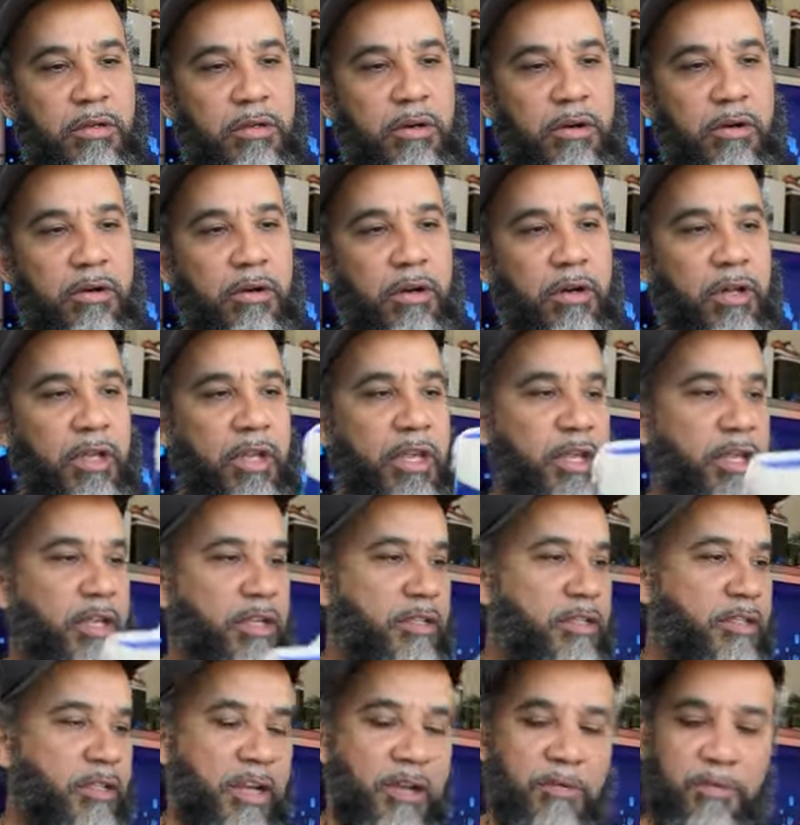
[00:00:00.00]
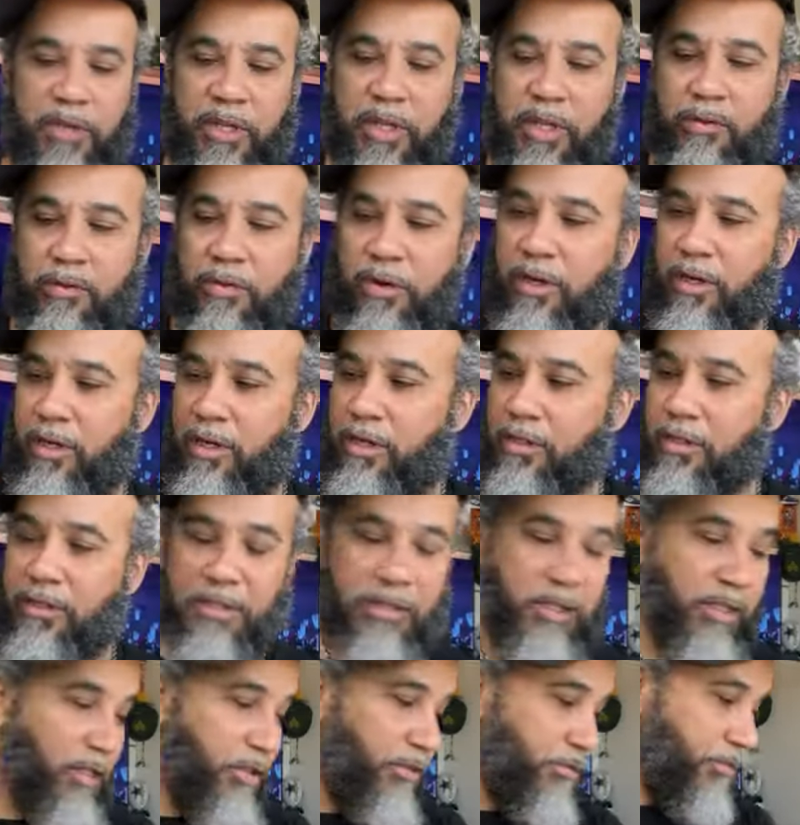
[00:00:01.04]
or these. I'm gonna get rid of this
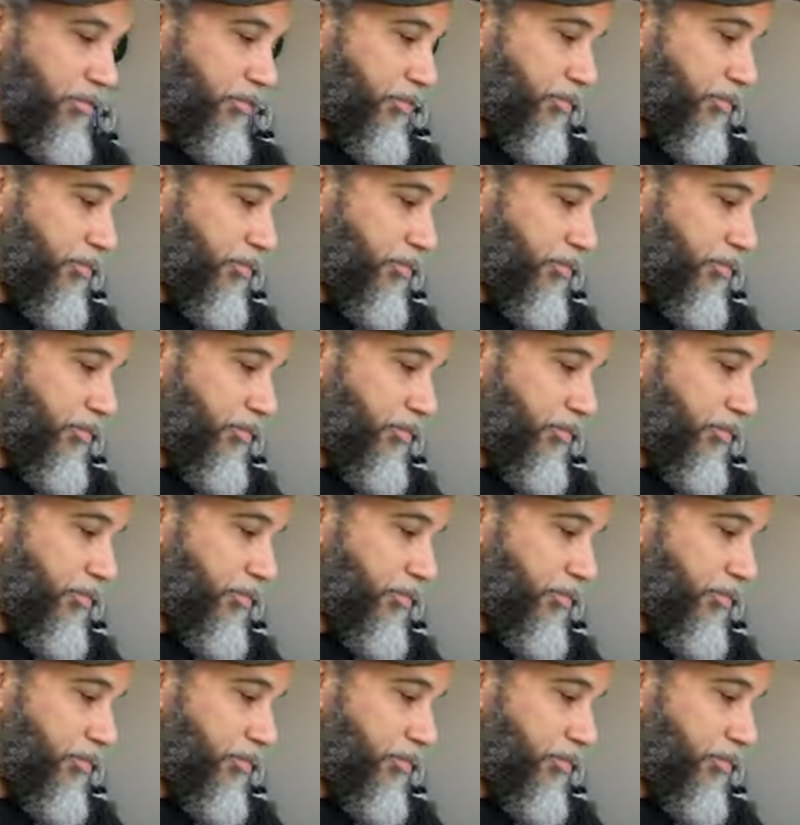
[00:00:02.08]
stuff.